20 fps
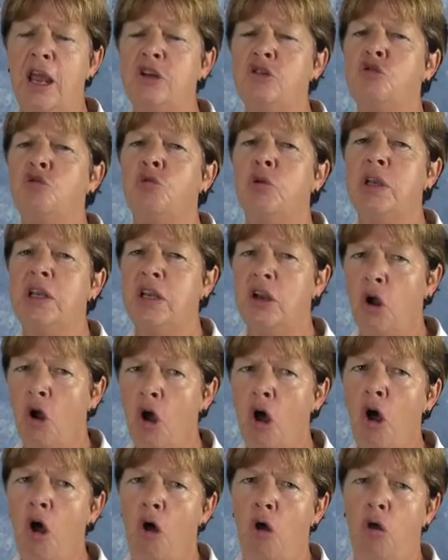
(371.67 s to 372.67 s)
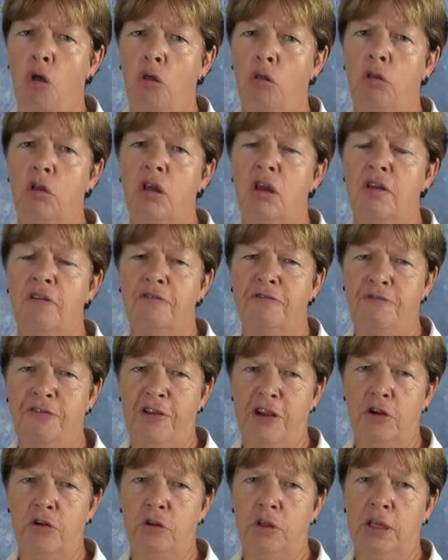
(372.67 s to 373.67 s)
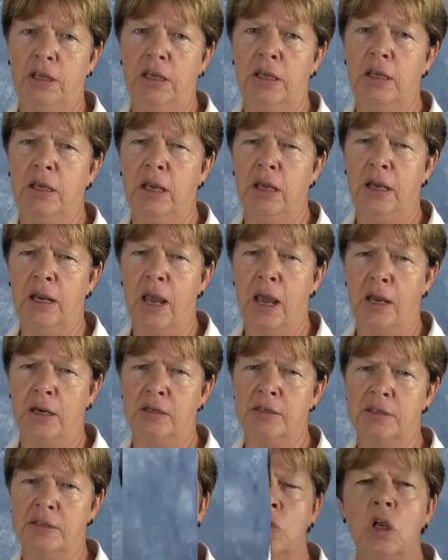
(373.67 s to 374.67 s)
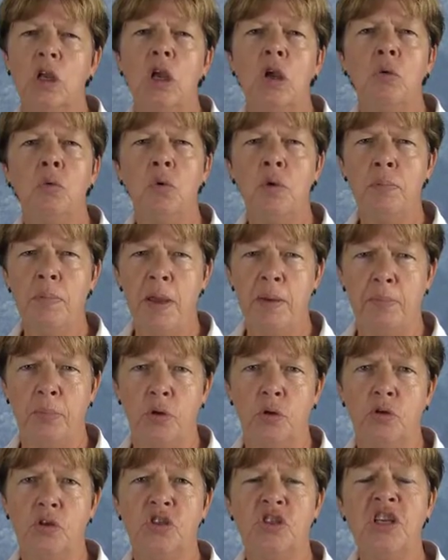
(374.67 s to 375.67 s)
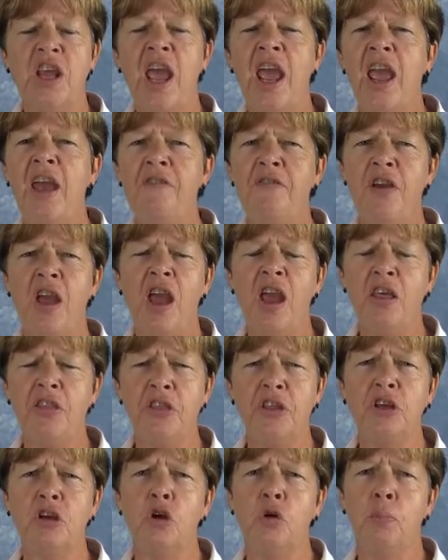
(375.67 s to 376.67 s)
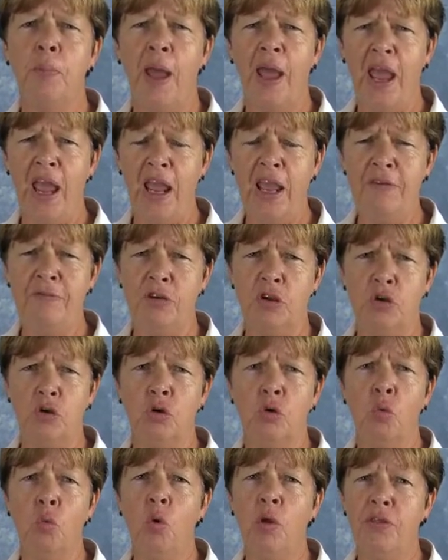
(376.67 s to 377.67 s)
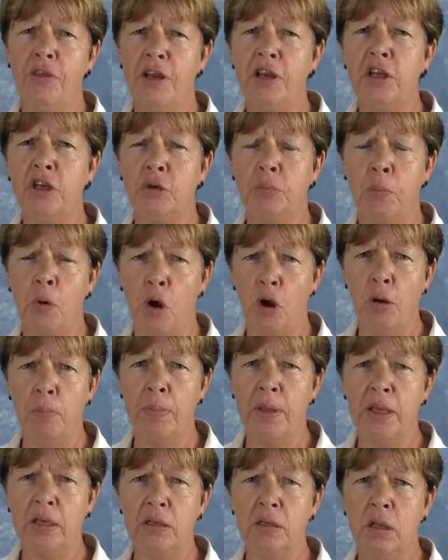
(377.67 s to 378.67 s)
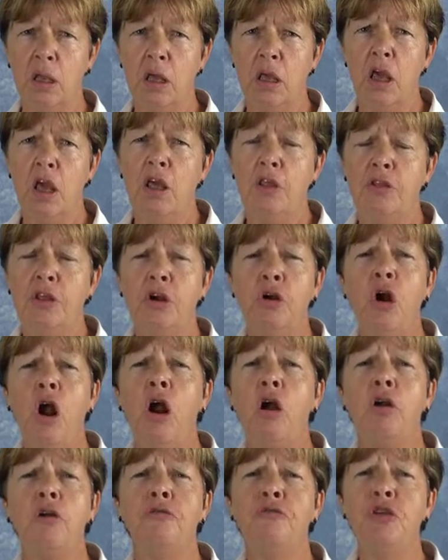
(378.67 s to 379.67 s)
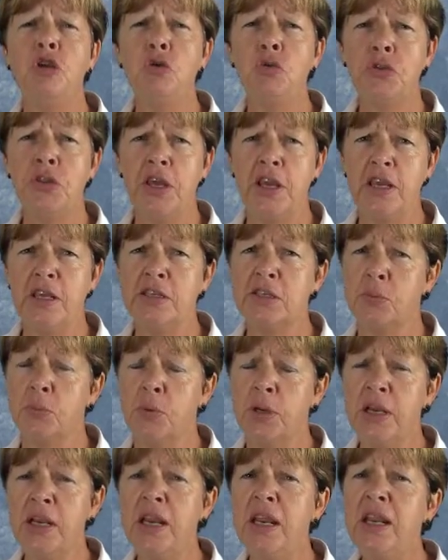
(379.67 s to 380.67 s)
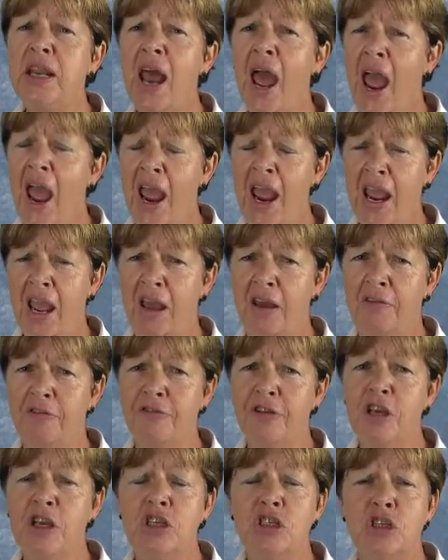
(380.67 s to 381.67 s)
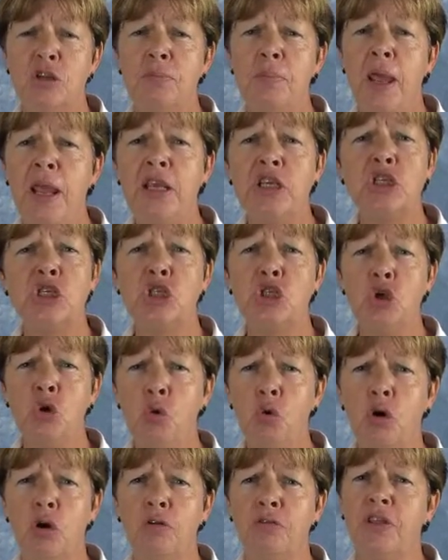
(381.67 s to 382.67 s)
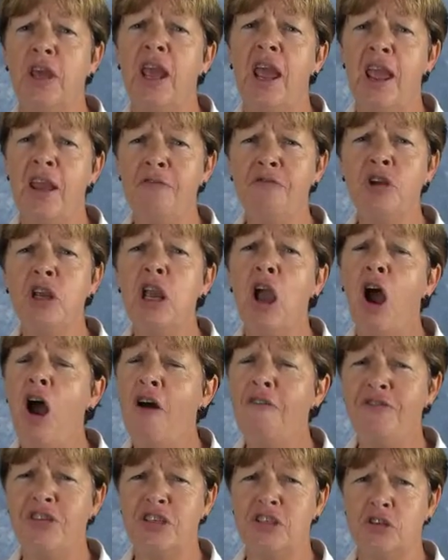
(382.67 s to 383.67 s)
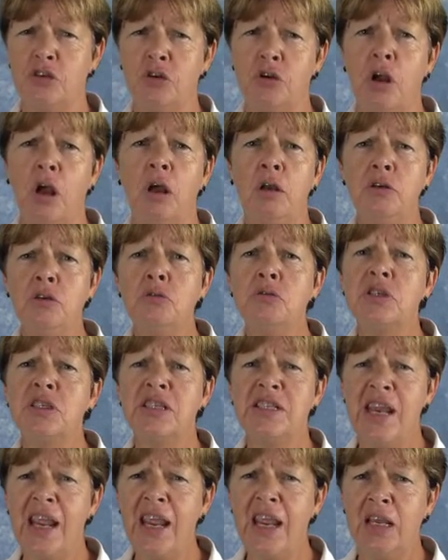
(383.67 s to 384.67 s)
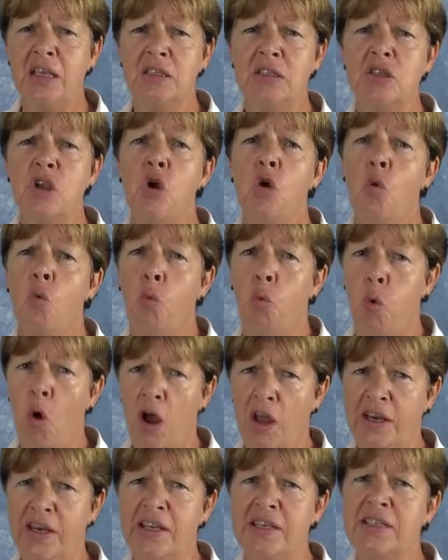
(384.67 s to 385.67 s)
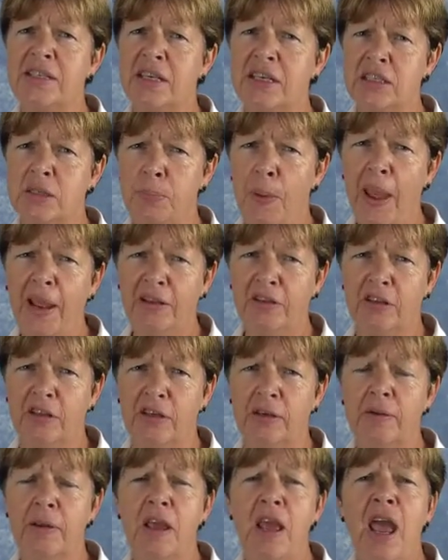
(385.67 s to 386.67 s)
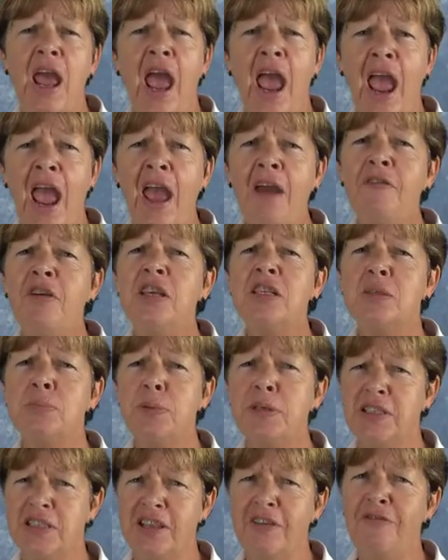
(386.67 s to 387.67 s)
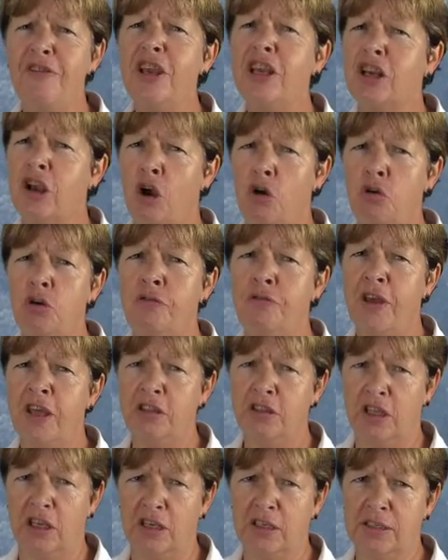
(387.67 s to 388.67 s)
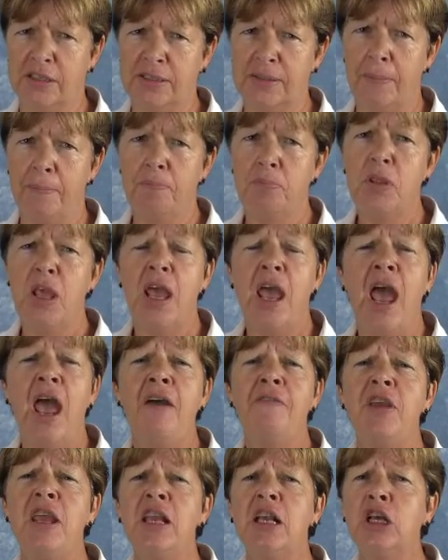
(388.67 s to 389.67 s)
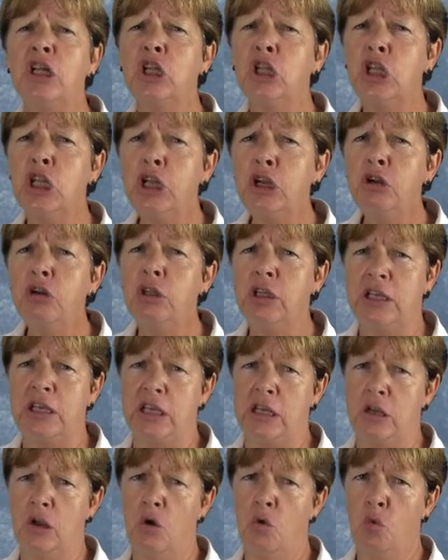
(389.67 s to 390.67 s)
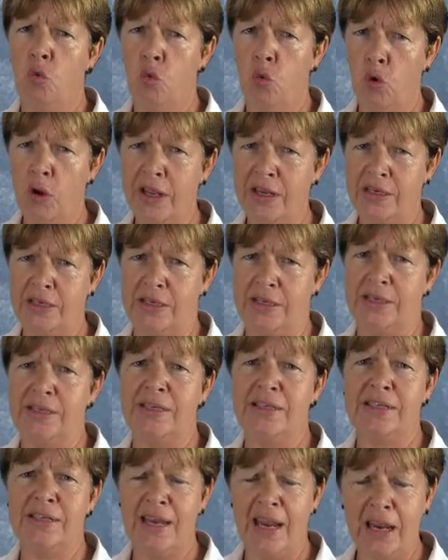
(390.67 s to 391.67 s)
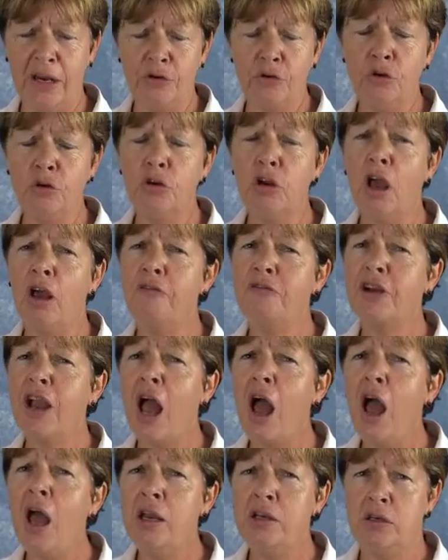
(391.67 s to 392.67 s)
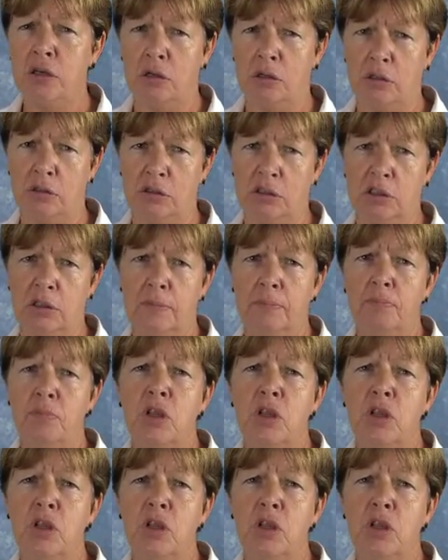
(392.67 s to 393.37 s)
and treat all fairly and honestly. Remember, to have ethical behavior within a department, there are a few things we need to have to make sure that every officer understands what is expected. Have a specific code of ethics. Have a clearly written standard of conduct.